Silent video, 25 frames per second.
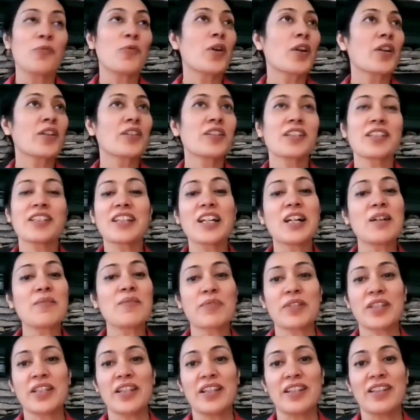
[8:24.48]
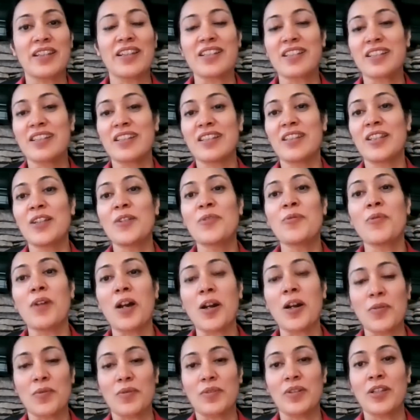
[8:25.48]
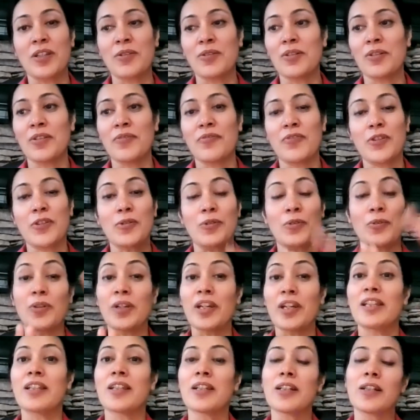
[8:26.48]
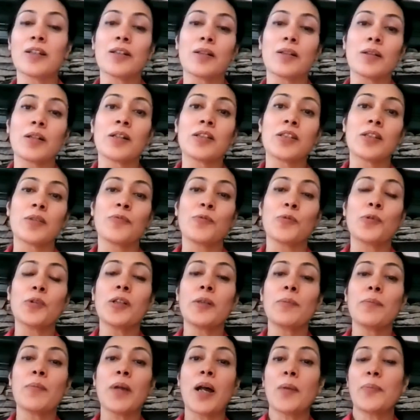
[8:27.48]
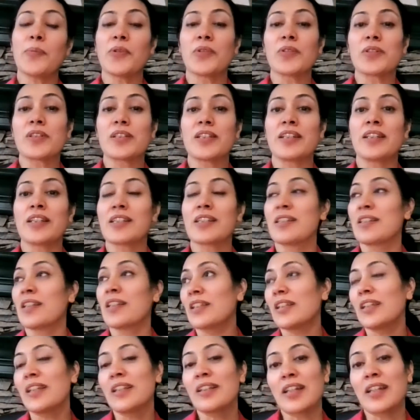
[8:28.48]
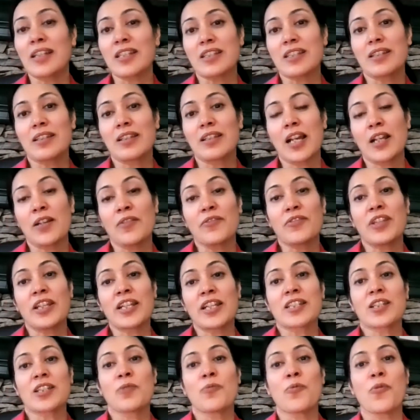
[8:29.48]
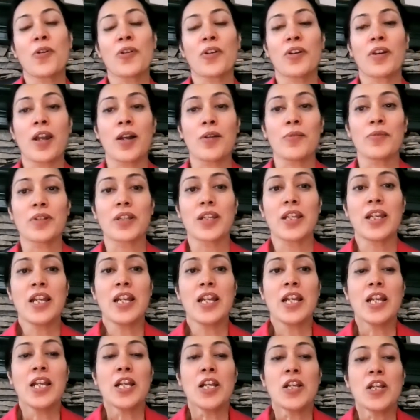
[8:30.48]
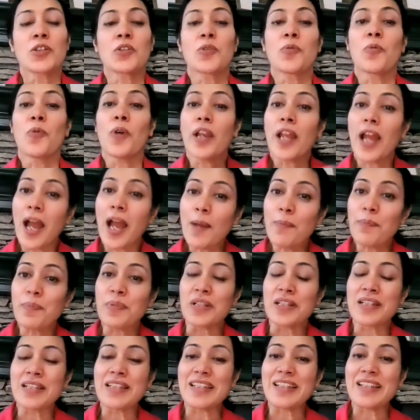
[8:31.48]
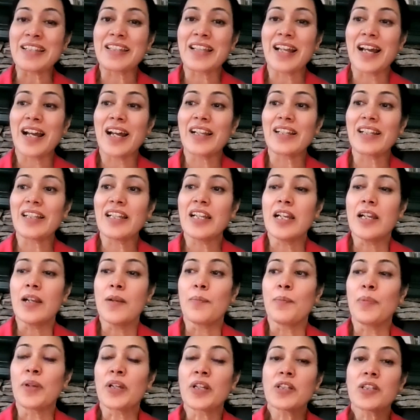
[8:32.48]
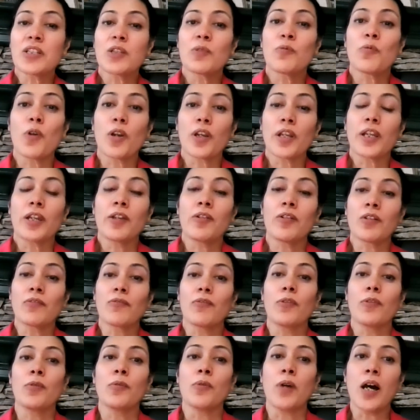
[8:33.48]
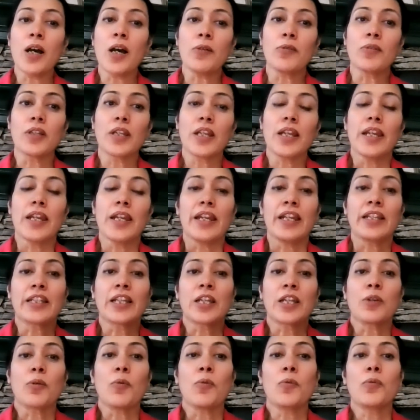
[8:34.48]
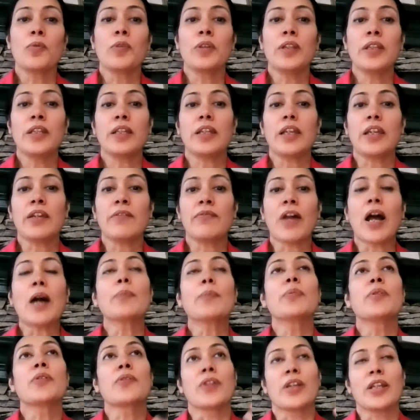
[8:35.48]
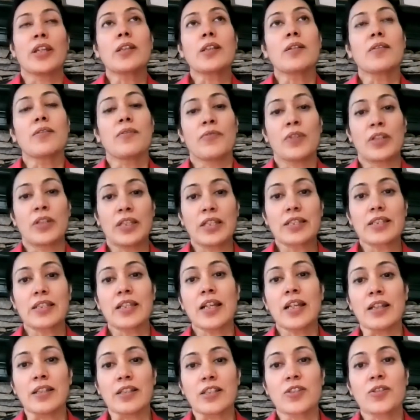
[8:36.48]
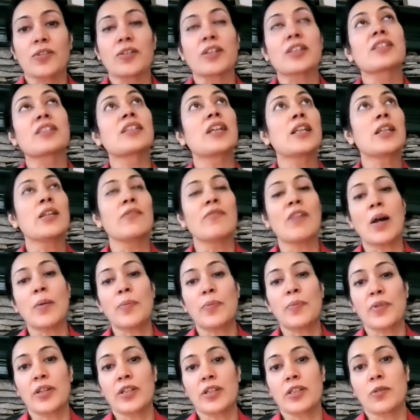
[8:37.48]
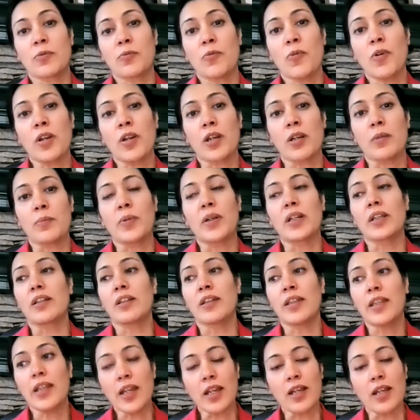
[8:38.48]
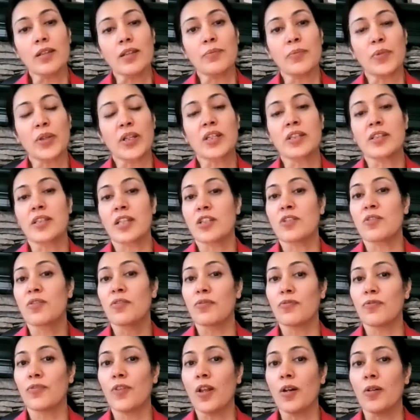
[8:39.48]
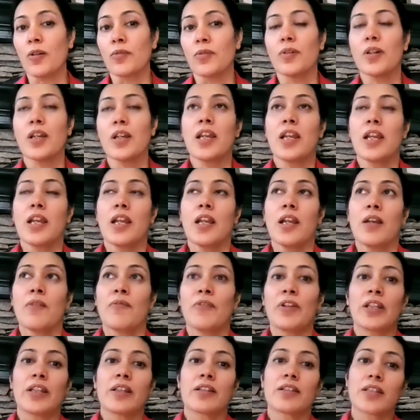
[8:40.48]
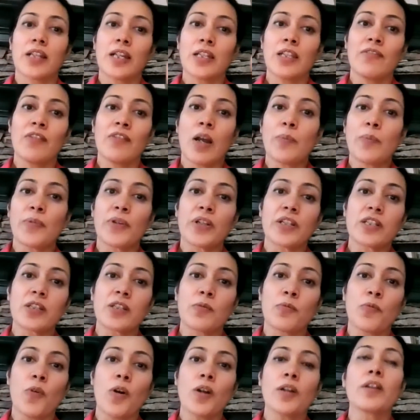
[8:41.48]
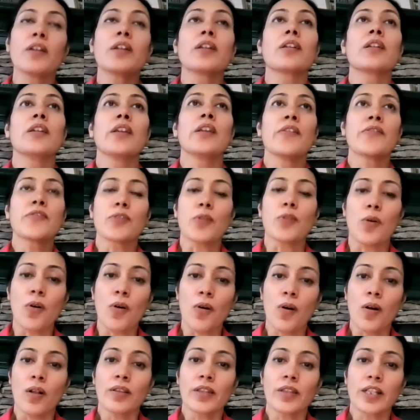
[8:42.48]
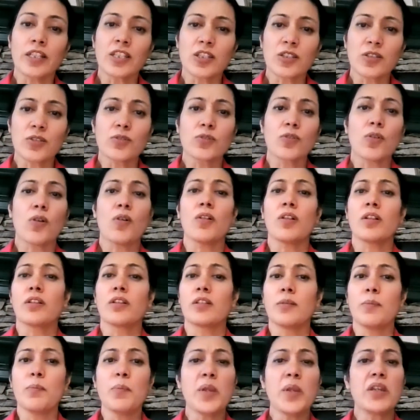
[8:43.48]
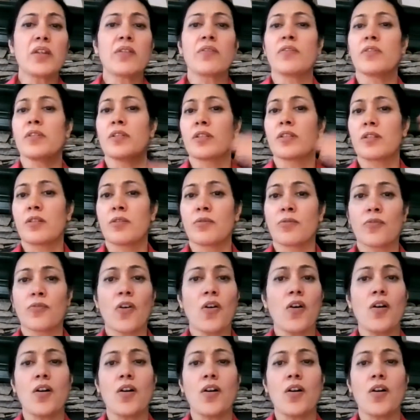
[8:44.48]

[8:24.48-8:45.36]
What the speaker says: The water just comes in. There's no out. If you look at the world map, you'll see there's nothing that kind of takes the water out. So what happens is that because the water cannot flow out, it can only evaporate with the sun. So the sun evaporates the water. But then, because there's no flow, when the sun evaporates the water, it leaves all that salt, the minerals, the